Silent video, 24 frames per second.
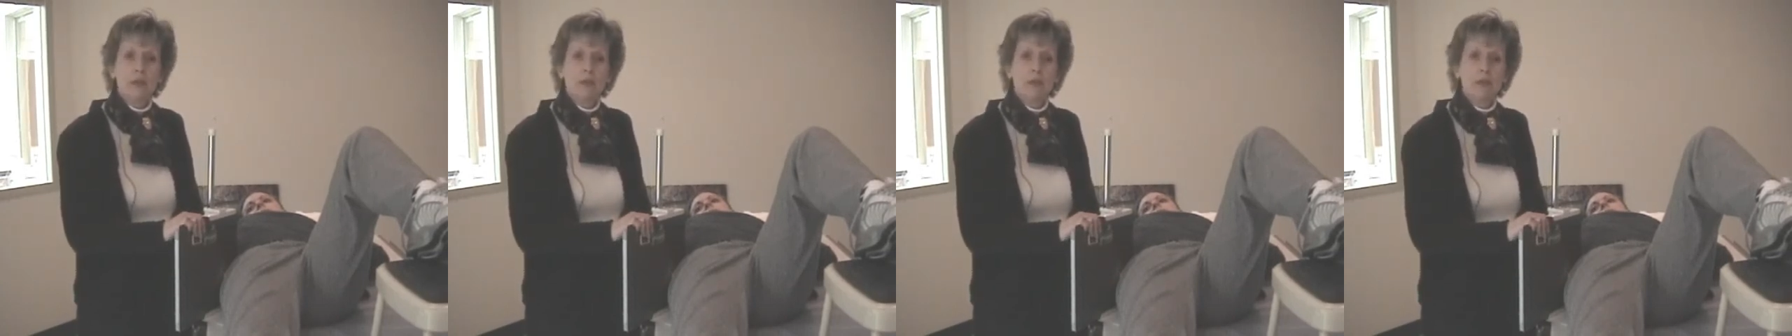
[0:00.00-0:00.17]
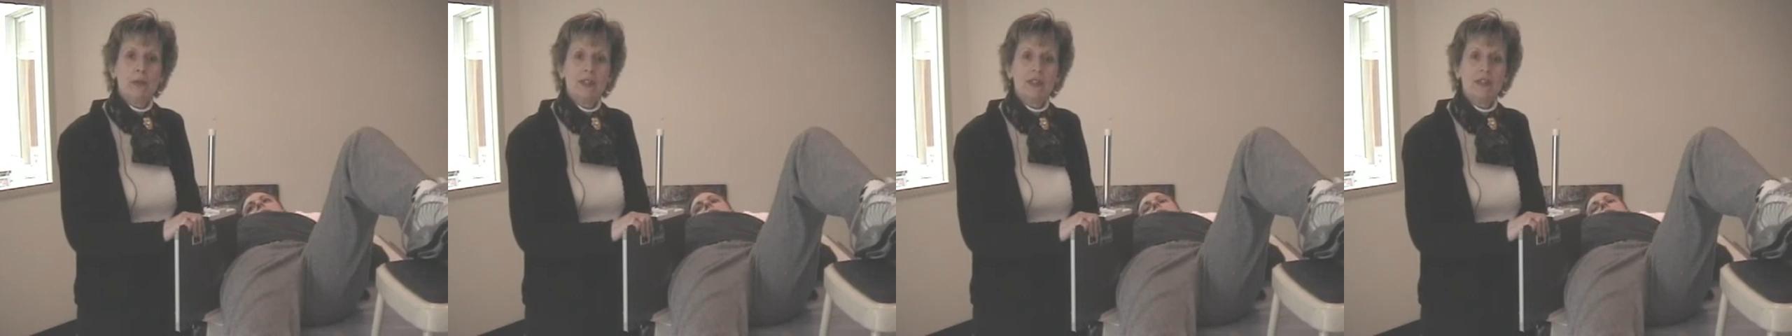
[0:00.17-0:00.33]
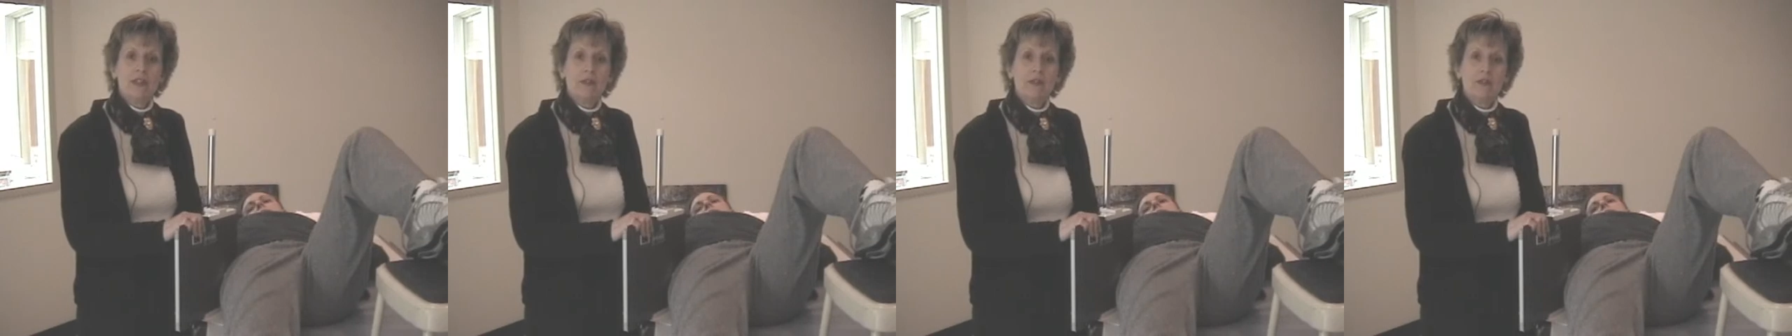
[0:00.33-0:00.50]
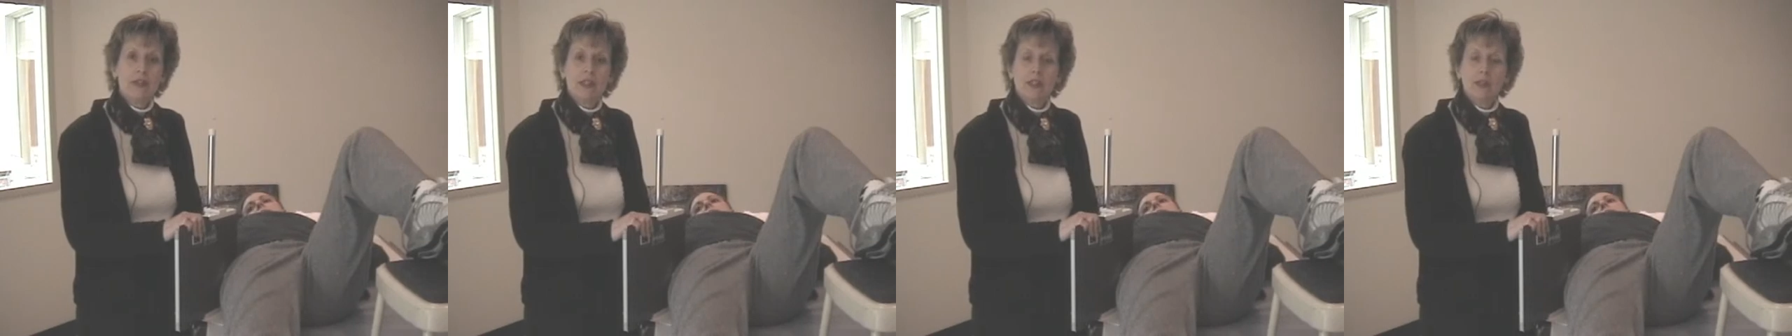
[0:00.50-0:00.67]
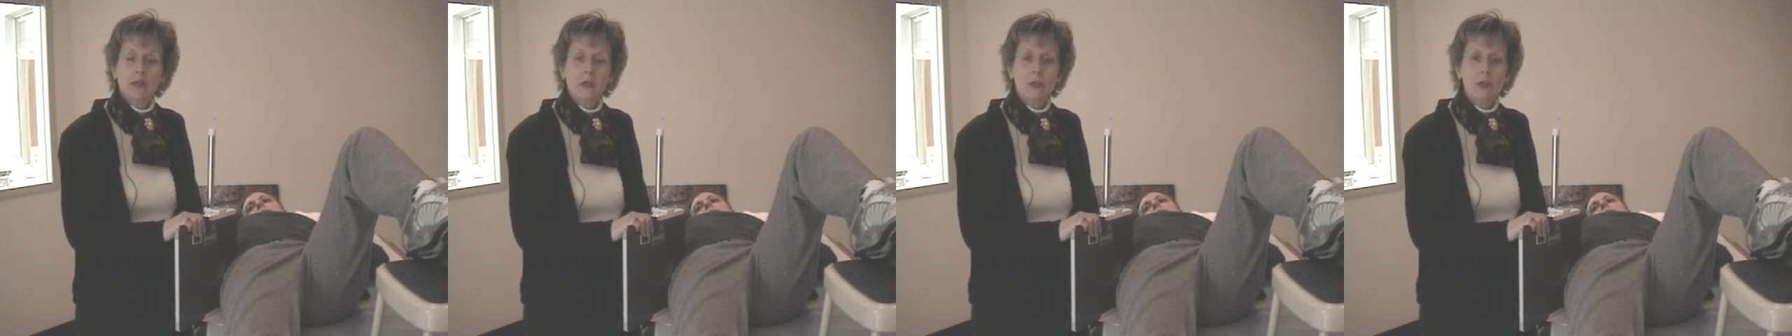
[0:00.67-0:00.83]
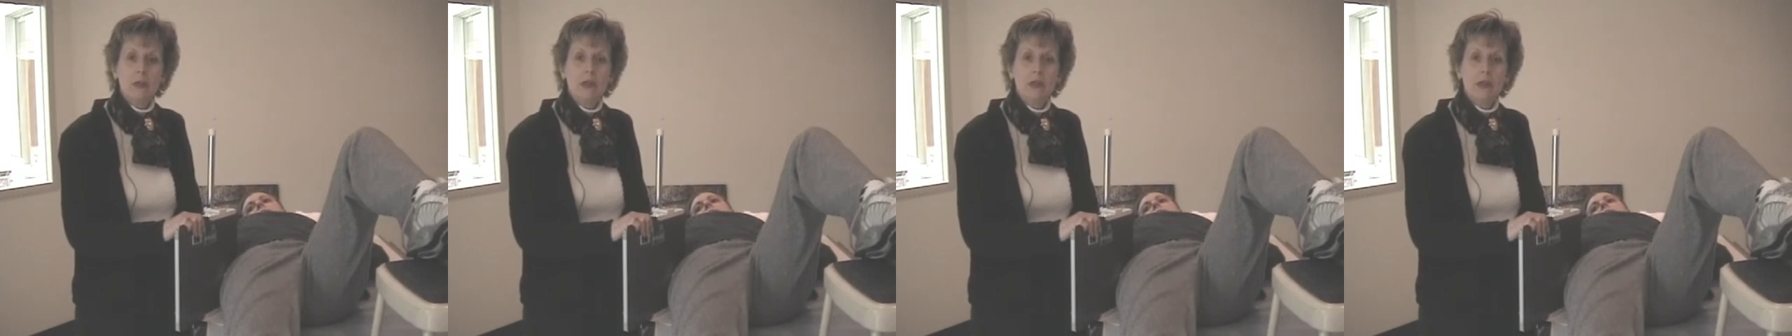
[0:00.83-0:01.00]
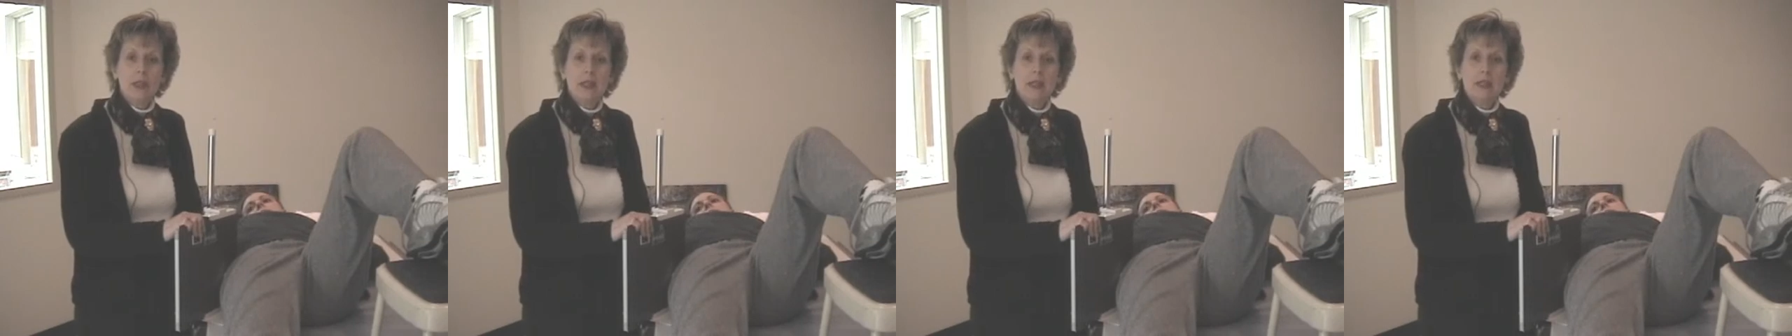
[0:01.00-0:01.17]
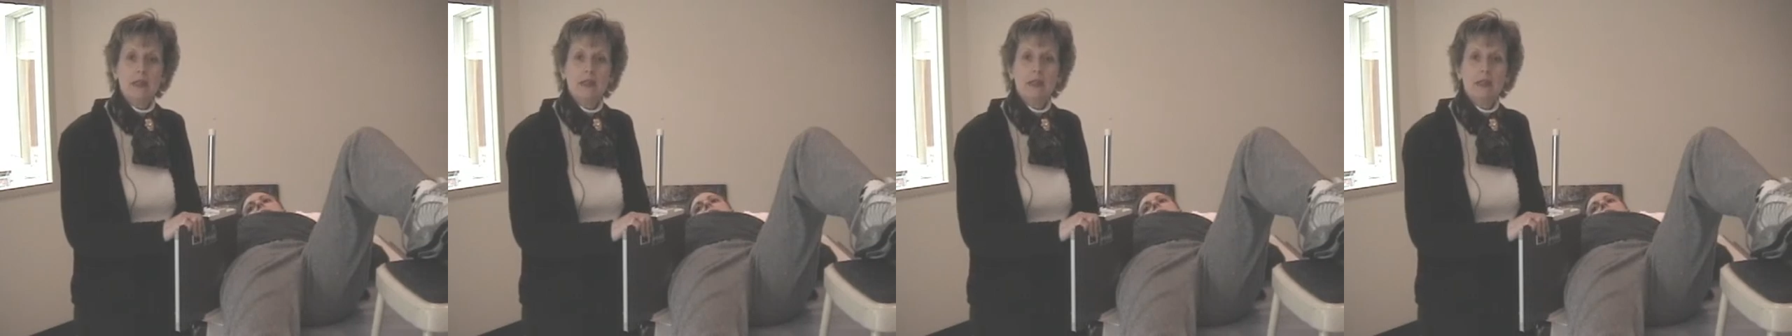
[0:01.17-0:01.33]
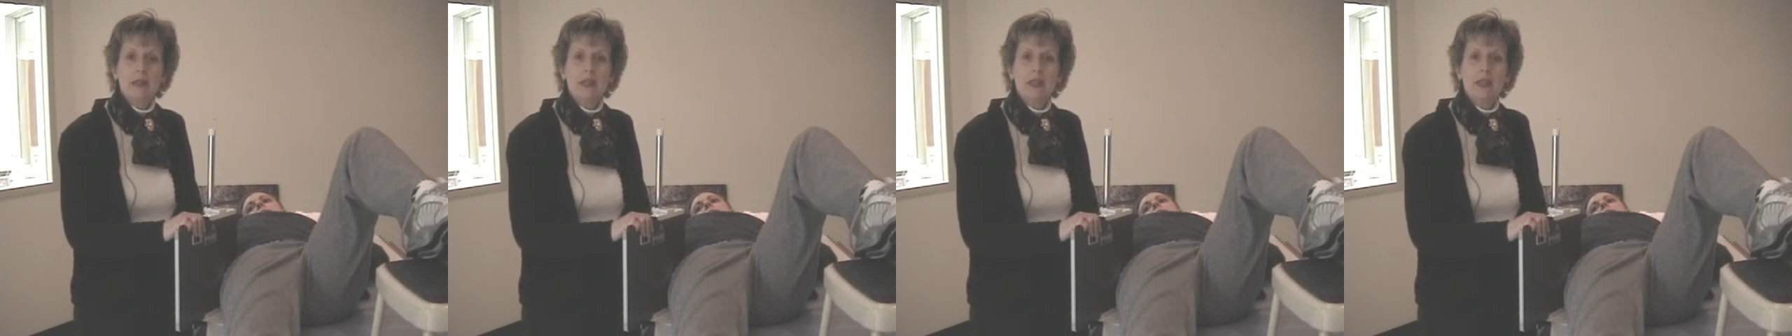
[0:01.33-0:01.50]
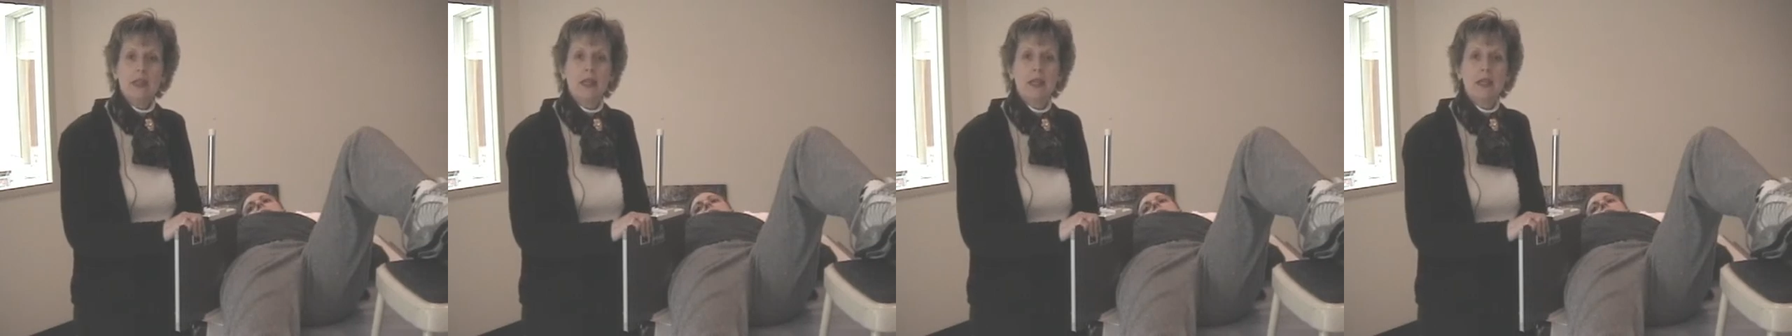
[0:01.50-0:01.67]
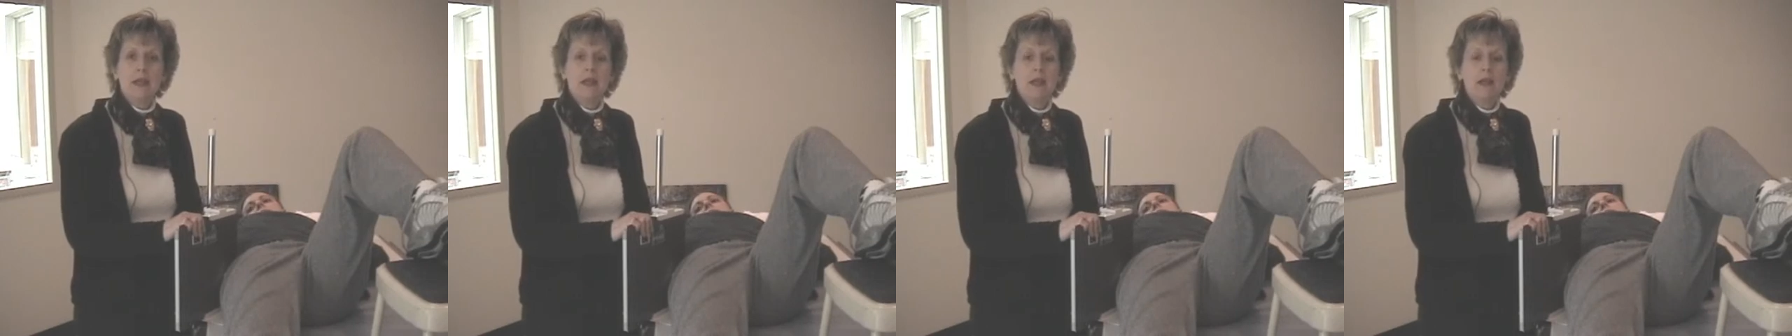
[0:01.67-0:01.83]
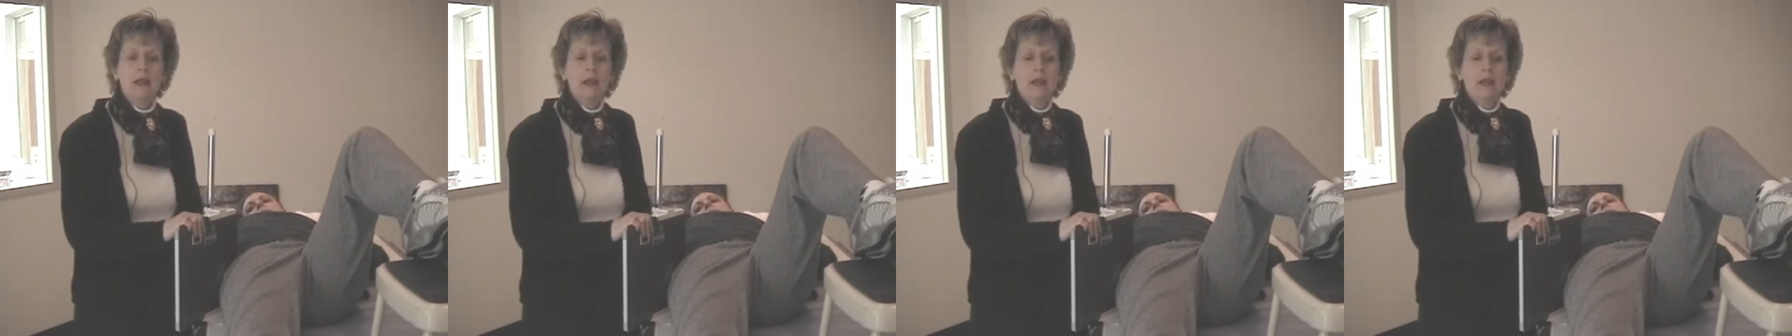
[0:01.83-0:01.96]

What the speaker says: visible is the